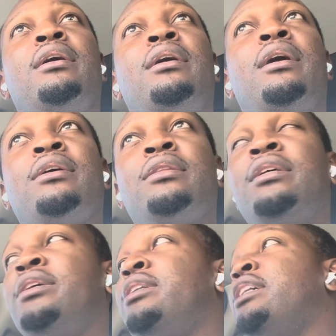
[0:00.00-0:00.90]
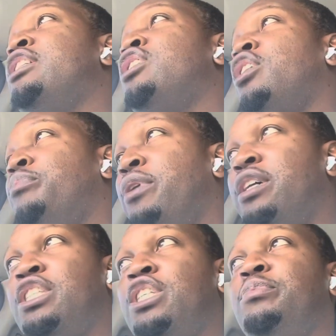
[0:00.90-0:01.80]
there. They did not
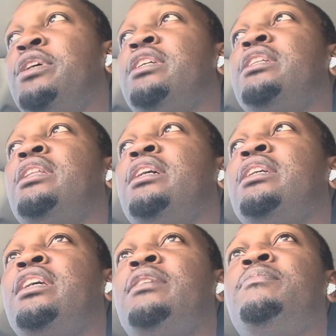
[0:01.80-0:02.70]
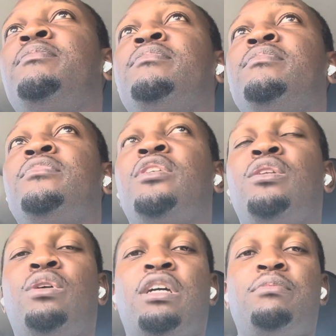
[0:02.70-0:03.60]
participate in that game. You
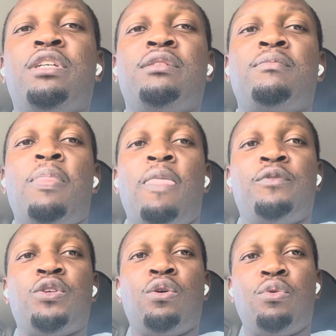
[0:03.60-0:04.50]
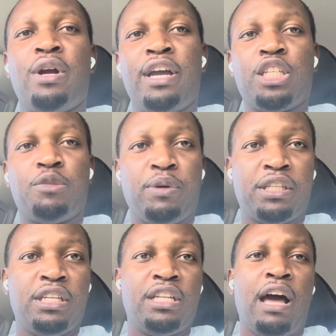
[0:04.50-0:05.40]
know what I mean? So we are
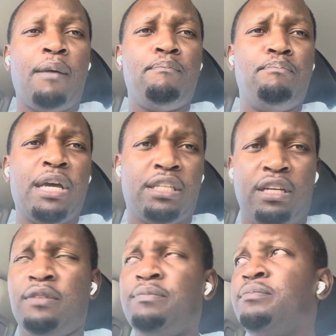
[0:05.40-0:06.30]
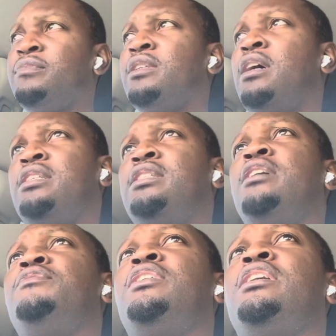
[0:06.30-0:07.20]
expecting a better
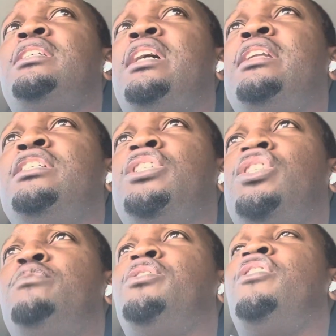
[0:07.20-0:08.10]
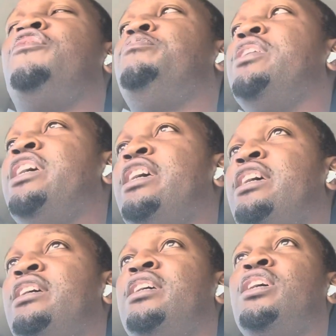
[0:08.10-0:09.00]
Aston Villa side in terms of
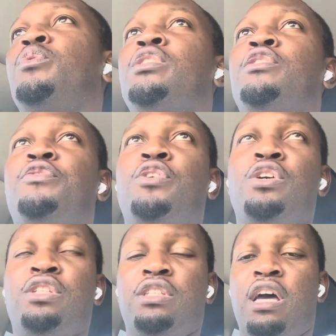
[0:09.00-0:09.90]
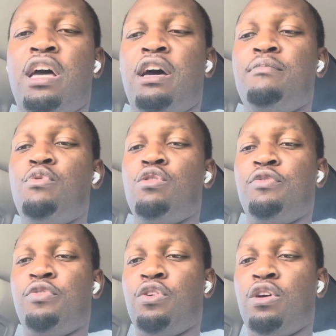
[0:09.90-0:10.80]
play, with the first
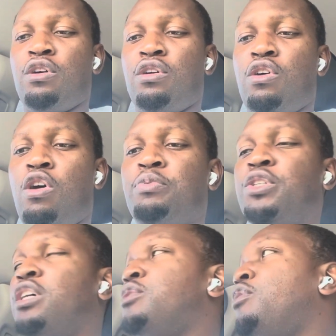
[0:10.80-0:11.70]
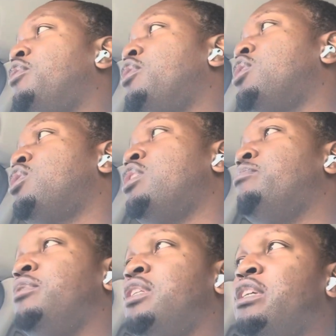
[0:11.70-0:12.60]
options for first
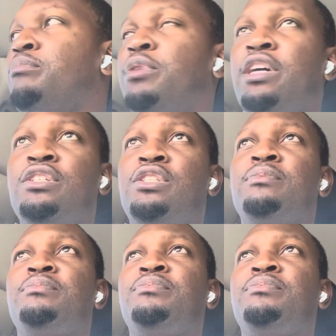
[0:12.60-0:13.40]
team players.